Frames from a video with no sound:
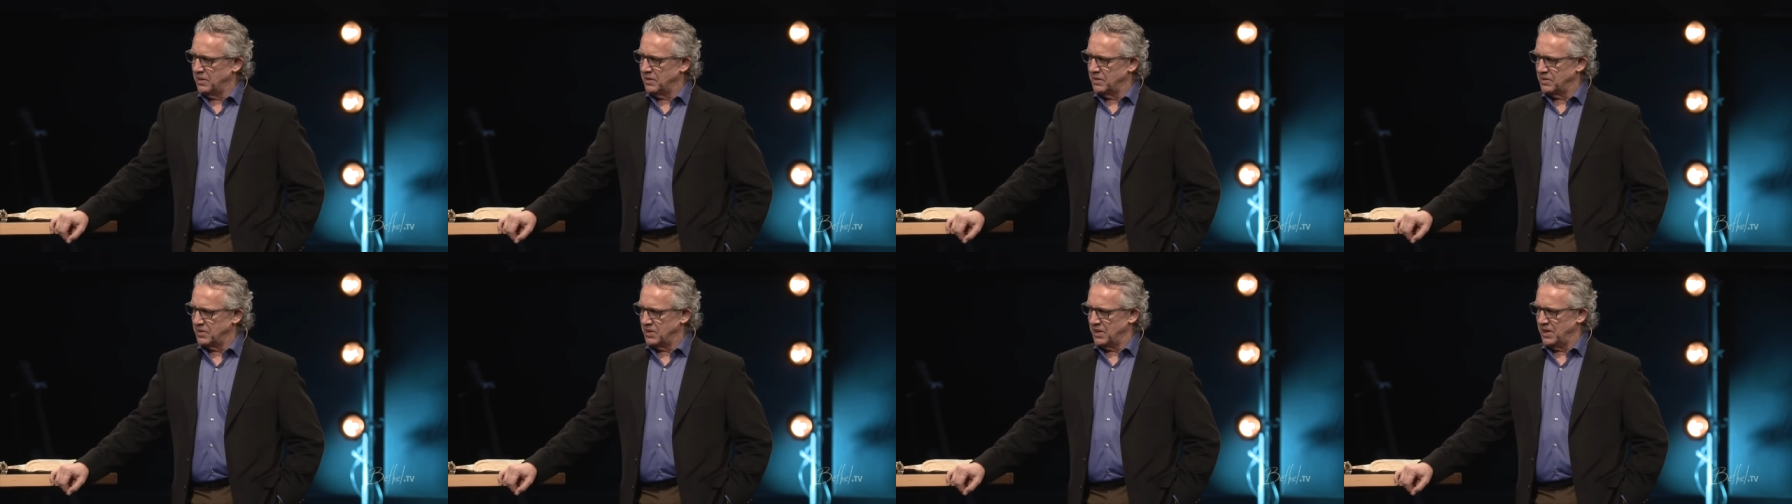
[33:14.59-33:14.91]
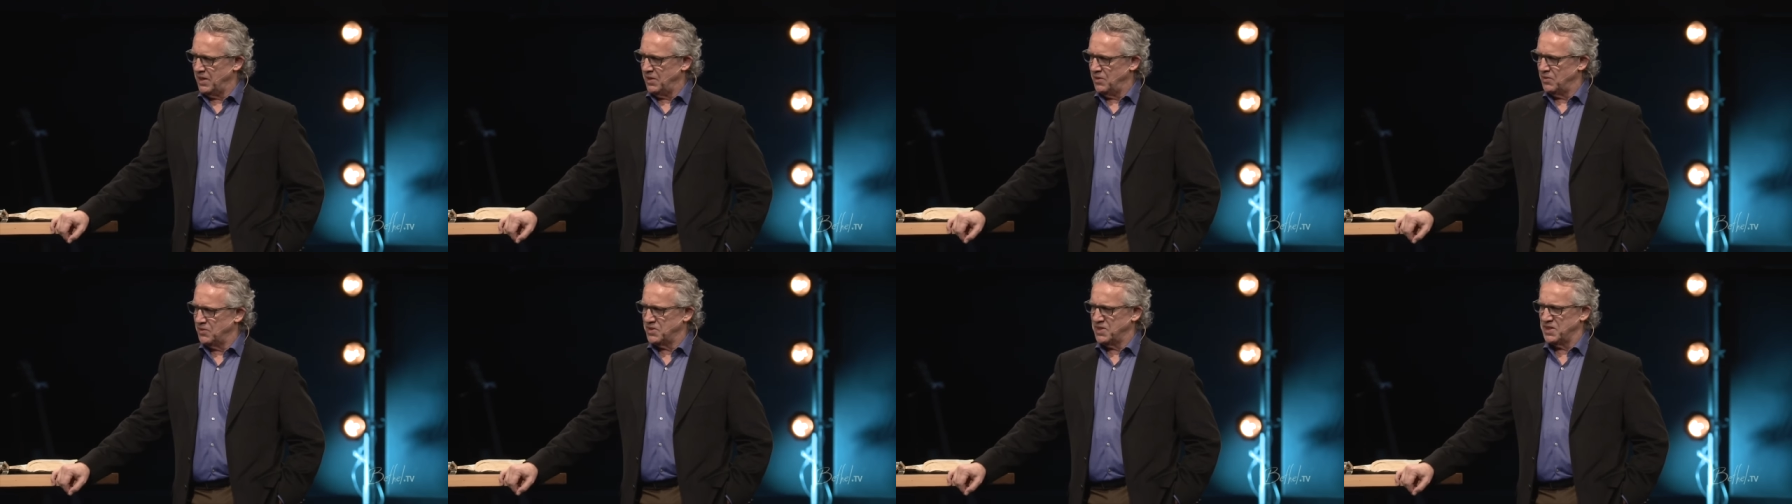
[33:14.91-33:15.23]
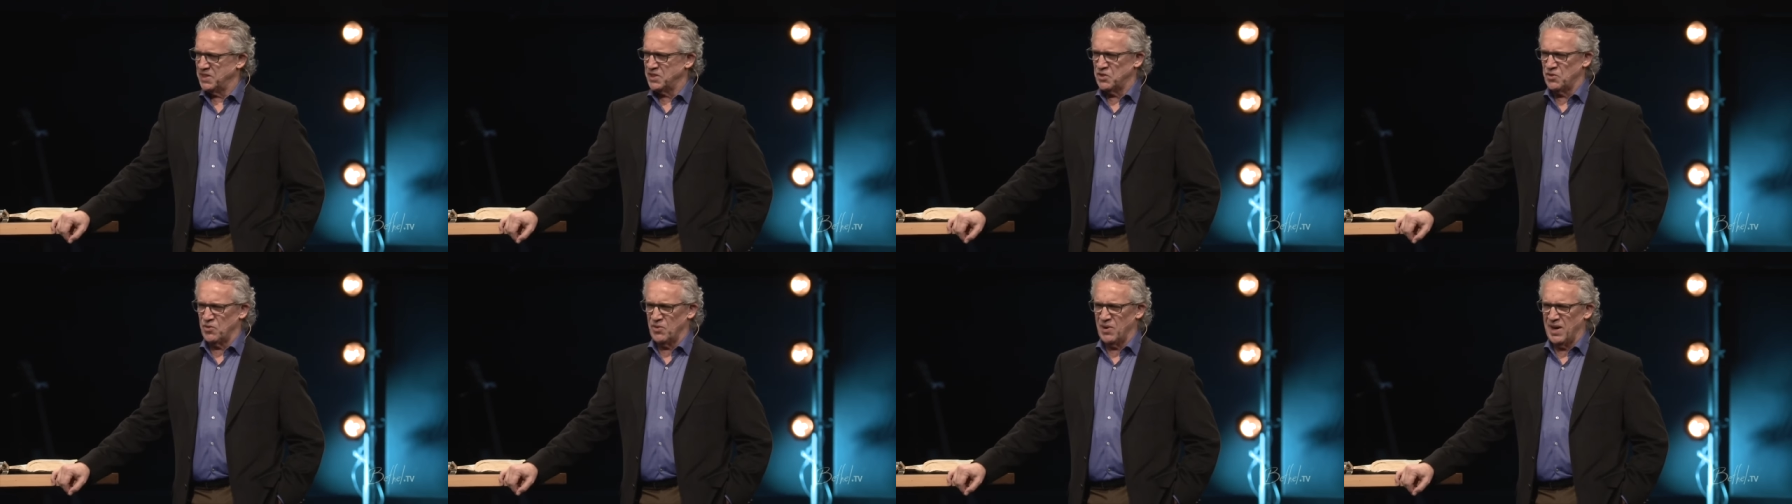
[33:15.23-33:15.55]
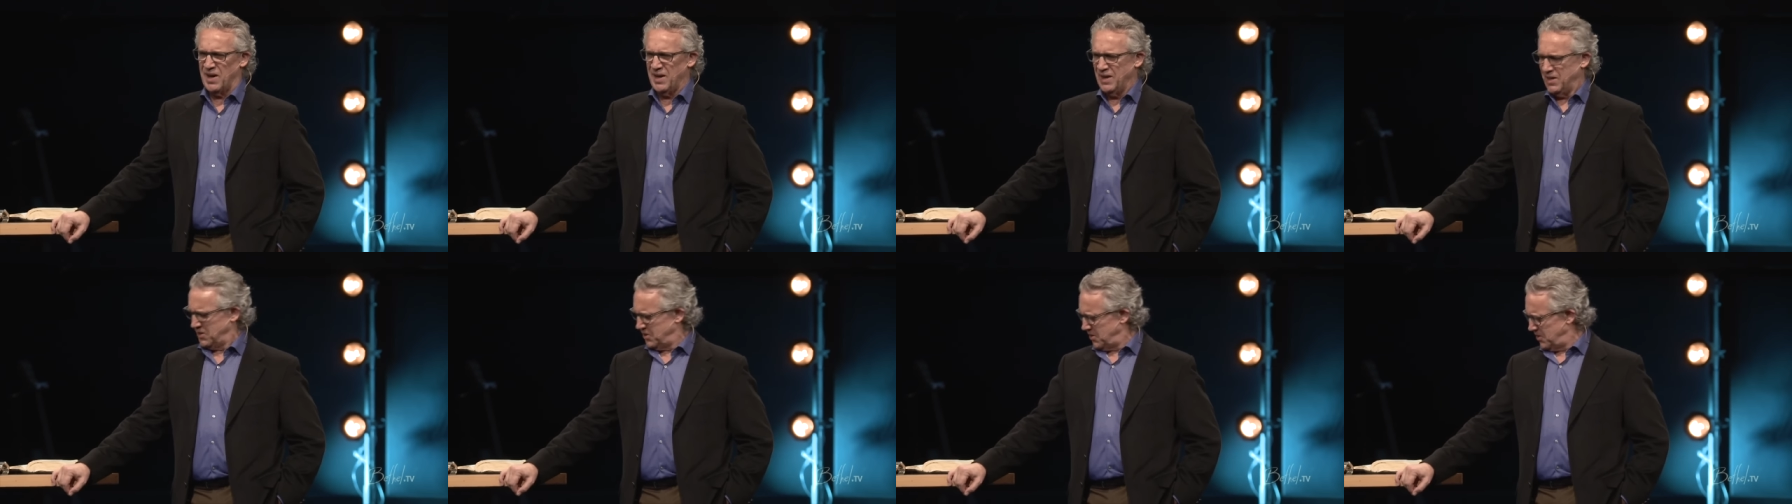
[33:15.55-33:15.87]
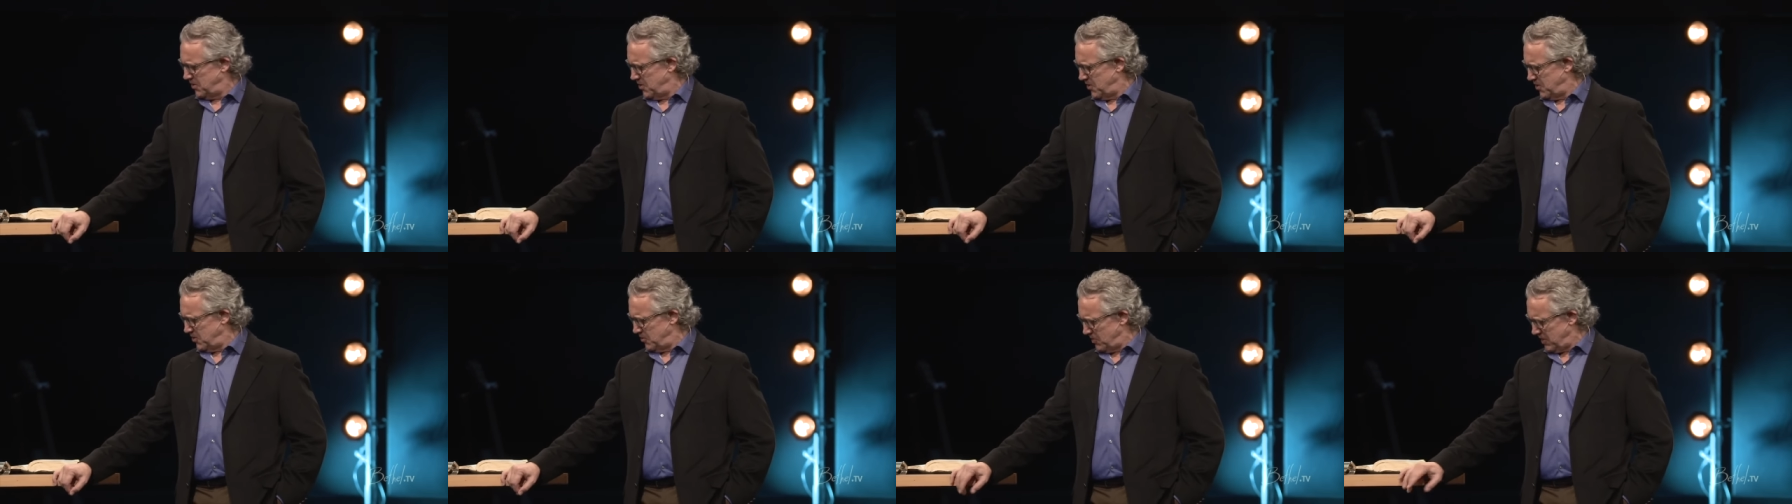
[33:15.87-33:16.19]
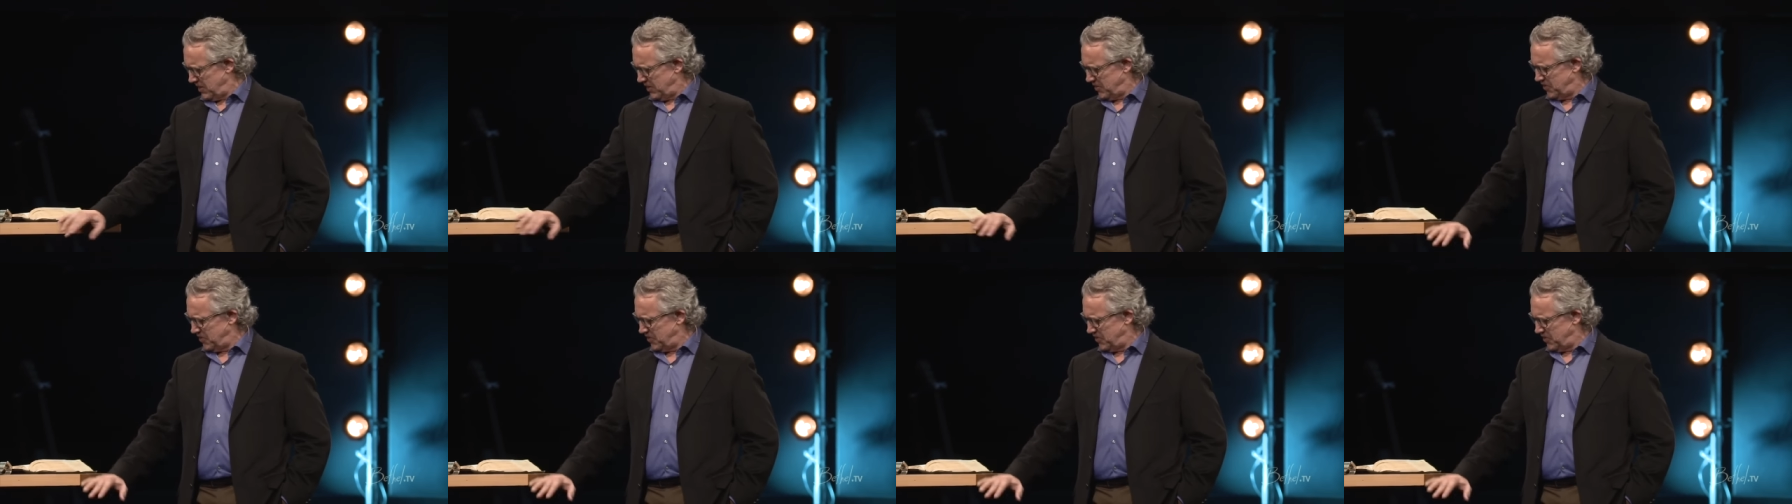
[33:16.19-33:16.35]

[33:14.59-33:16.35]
She hears this growling. She turns around.